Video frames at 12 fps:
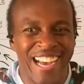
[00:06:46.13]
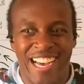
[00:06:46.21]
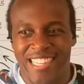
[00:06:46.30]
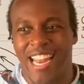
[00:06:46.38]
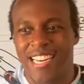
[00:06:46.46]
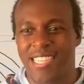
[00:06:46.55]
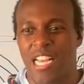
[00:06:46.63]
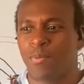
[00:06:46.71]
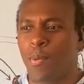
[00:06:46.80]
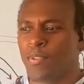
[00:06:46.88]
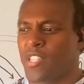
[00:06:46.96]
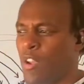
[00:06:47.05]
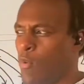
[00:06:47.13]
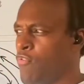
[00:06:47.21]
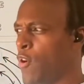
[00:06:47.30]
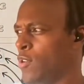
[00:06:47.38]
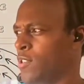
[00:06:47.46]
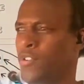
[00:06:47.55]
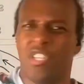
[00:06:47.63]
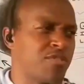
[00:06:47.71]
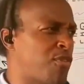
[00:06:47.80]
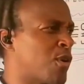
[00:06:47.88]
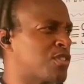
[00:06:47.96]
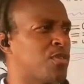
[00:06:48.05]
A lot of times people say, well, focus on this,
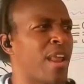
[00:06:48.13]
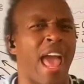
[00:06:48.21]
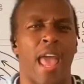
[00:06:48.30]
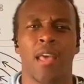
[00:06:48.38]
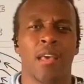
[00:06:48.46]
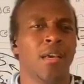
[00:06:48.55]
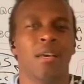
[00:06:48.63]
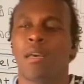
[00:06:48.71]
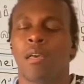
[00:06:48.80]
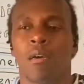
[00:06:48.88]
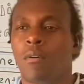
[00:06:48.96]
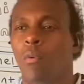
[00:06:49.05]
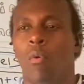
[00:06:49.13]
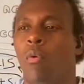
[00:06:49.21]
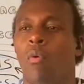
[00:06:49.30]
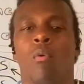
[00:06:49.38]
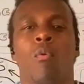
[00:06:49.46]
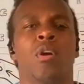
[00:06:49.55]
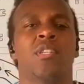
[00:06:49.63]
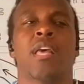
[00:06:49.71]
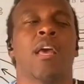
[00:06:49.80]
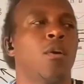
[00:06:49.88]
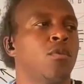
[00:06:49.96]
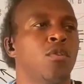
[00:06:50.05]
focus on that. What is
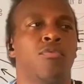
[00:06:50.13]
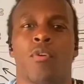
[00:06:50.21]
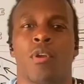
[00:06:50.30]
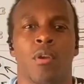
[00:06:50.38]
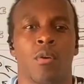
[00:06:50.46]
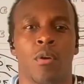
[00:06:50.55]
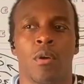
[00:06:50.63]
that going to do for you?